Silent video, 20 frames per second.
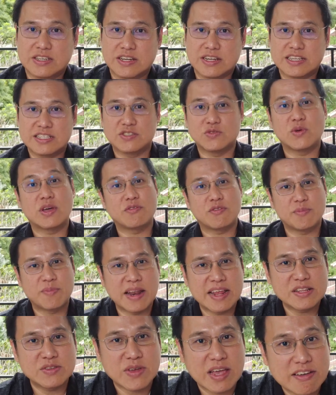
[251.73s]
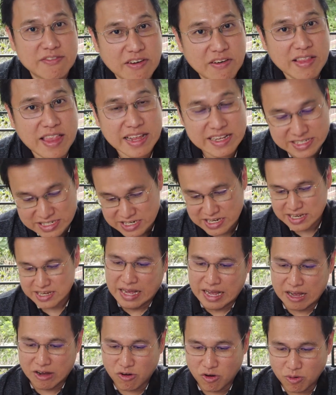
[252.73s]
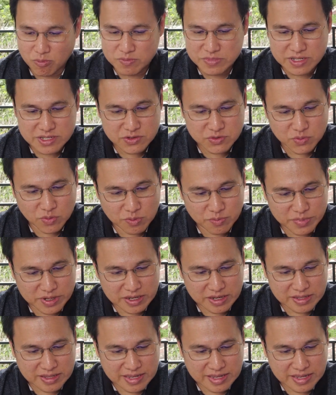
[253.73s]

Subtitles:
This is where we plan to have our lunch. I hope this will be a